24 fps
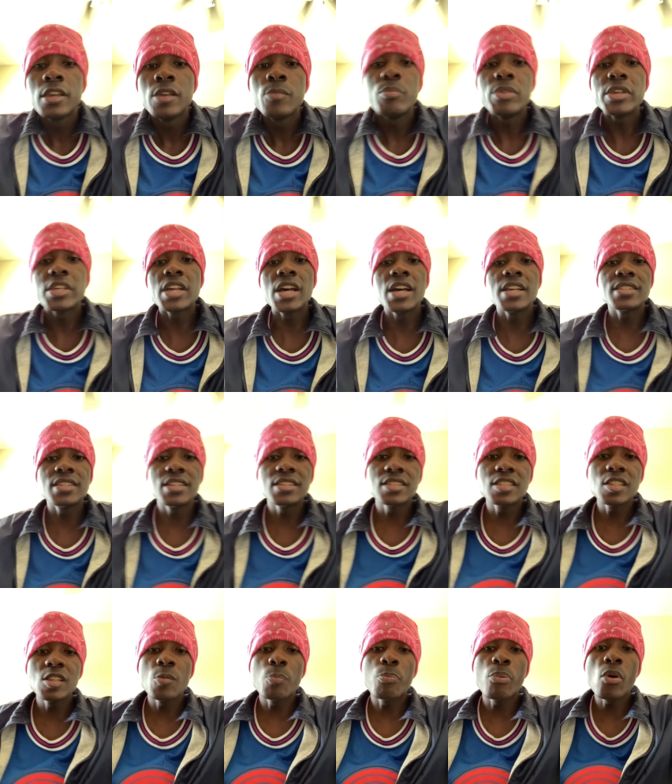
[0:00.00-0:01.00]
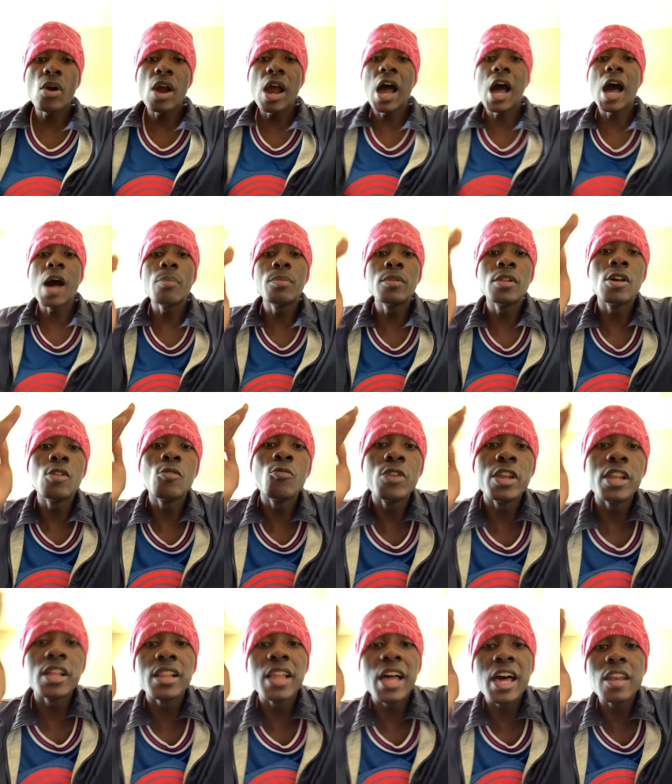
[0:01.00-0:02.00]
Because this is a problem
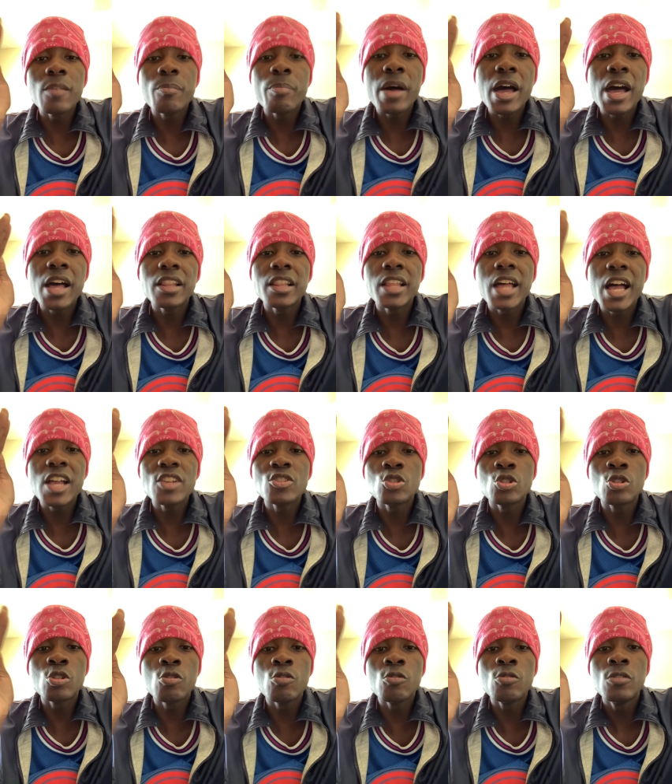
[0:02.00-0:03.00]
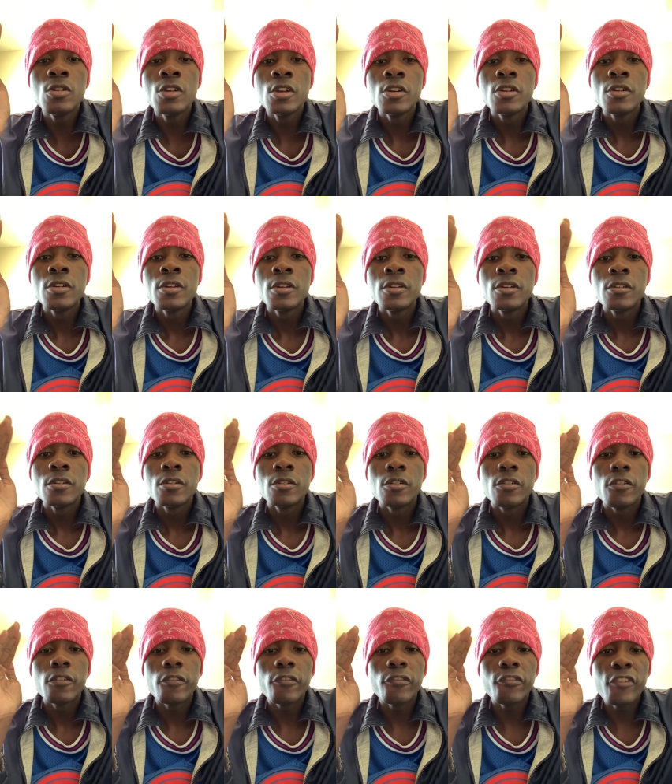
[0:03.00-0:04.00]
with a lot of biological
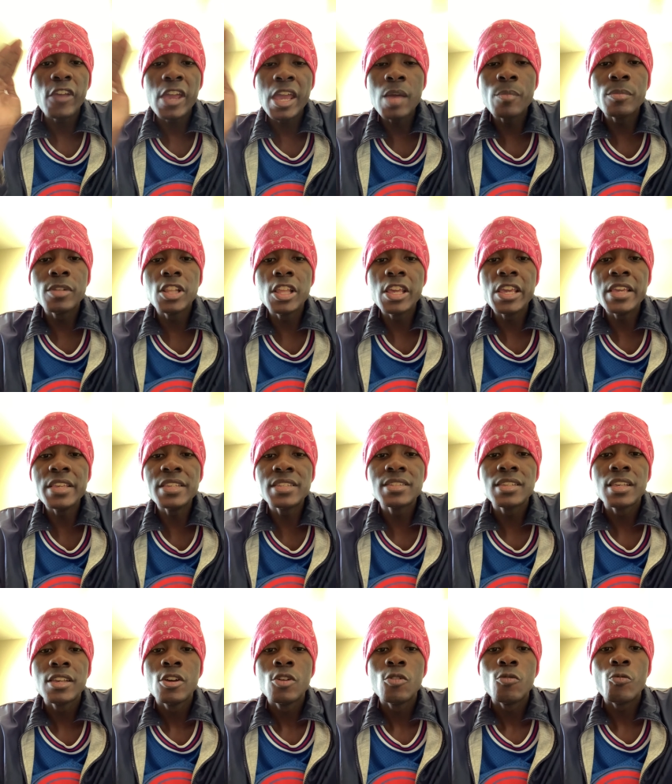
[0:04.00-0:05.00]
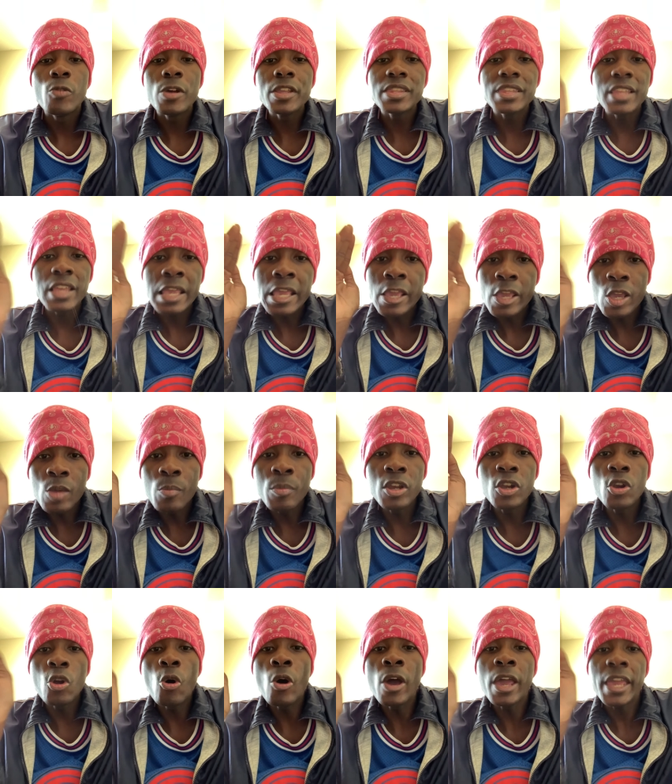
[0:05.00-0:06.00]
families with the
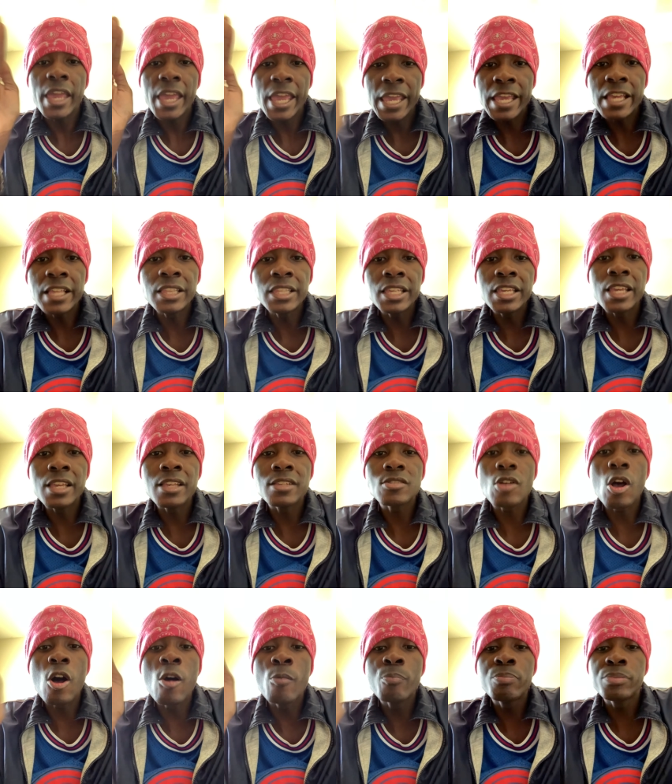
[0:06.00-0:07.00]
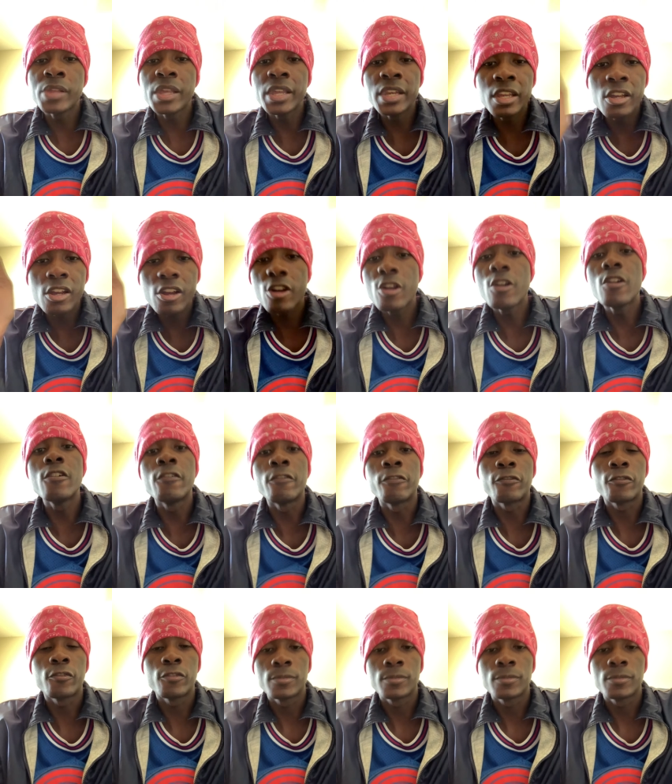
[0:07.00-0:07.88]
humanoid aliens on planet Earth.